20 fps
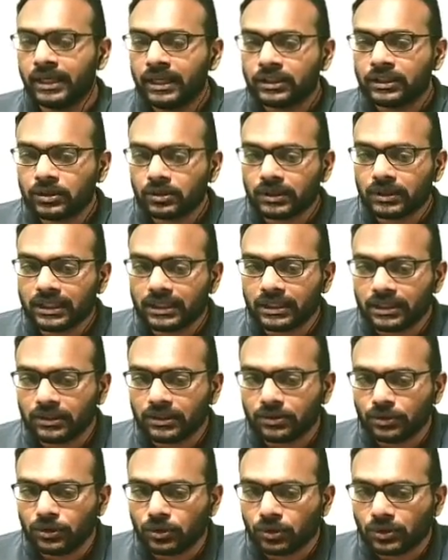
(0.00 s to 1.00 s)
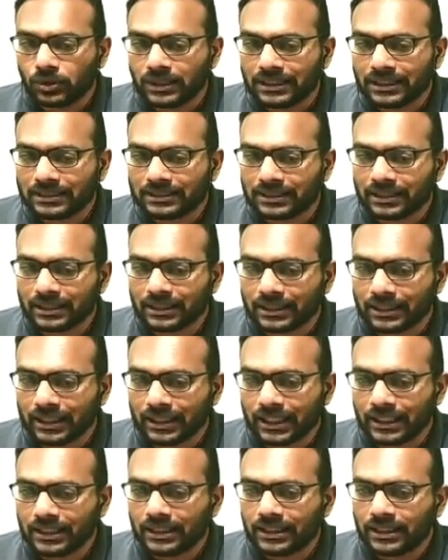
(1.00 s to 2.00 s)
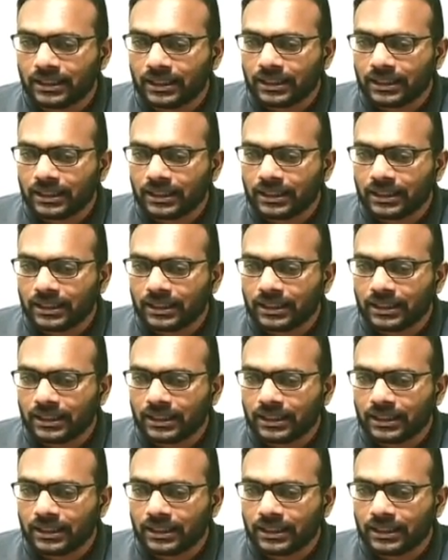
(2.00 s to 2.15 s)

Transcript: So you notice here that